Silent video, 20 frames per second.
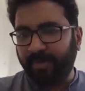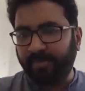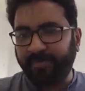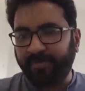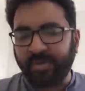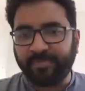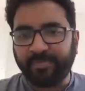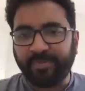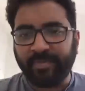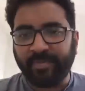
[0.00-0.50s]

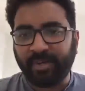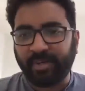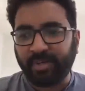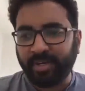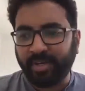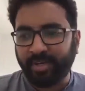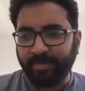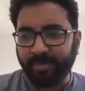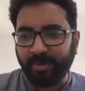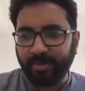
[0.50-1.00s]
we, we were
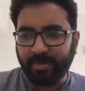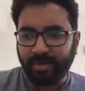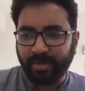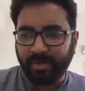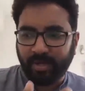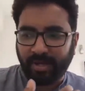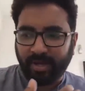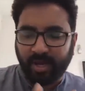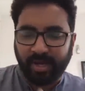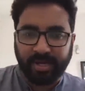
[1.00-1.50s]
talking about
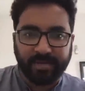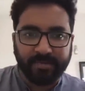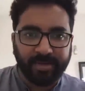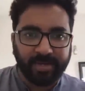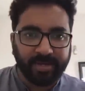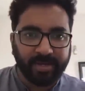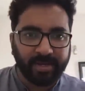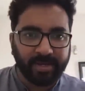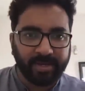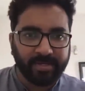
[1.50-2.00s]
random
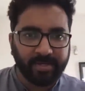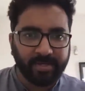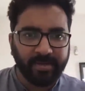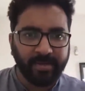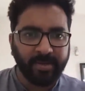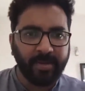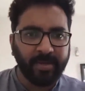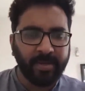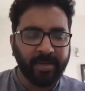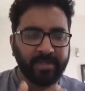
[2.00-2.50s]

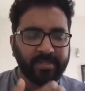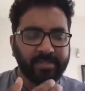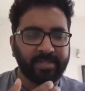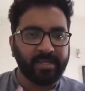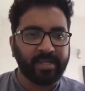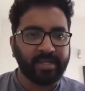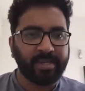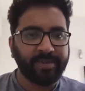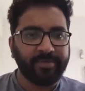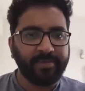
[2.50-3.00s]
integration,
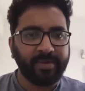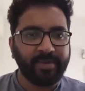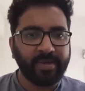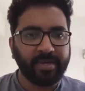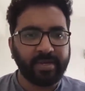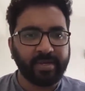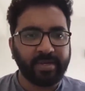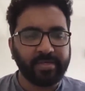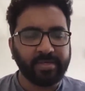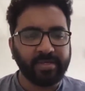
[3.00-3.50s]
selective
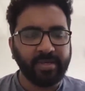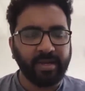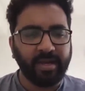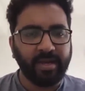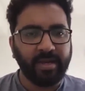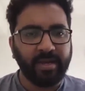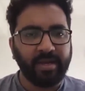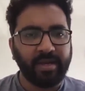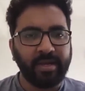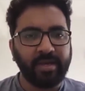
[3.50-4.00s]
integration,
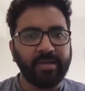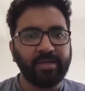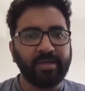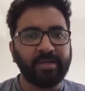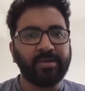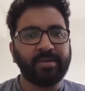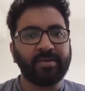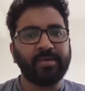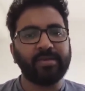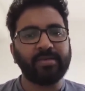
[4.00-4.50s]
and
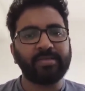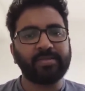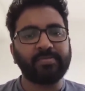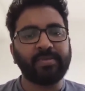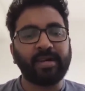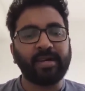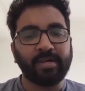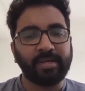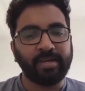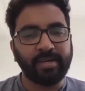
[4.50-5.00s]

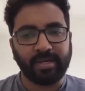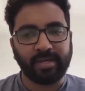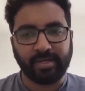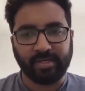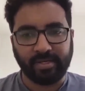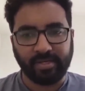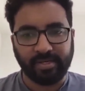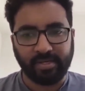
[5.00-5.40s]
smart integration,